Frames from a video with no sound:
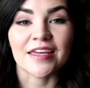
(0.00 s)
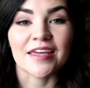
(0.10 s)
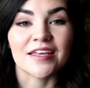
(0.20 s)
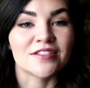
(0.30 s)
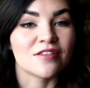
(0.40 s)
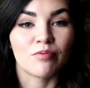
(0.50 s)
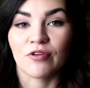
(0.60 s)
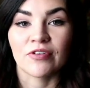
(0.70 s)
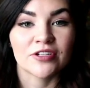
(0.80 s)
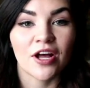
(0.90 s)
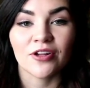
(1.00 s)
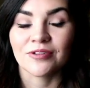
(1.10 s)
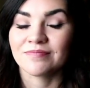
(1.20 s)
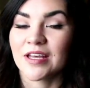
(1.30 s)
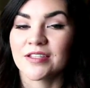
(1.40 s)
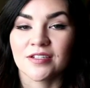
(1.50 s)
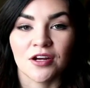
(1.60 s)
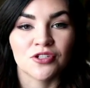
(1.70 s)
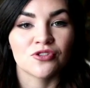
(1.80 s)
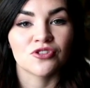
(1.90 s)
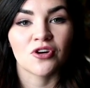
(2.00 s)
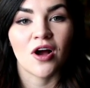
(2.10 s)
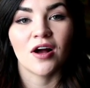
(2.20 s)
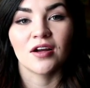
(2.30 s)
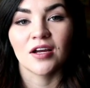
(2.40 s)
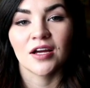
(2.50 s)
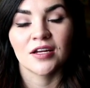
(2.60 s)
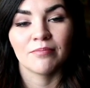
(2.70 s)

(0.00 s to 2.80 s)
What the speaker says: it's the perfect color. It's not too strong,